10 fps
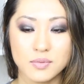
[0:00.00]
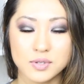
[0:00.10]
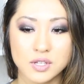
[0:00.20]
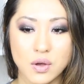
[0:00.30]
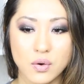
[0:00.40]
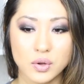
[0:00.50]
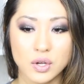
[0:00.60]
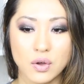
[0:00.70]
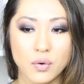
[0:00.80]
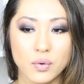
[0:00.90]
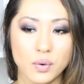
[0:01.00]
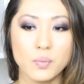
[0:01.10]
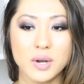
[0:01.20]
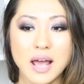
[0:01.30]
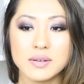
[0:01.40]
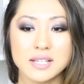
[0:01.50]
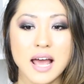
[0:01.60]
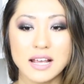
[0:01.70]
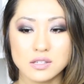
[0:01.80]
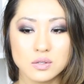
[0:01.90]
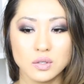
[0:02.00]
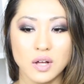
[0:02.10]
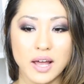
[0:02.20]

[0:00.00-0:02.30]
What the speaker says: So, you know, when I was in high school,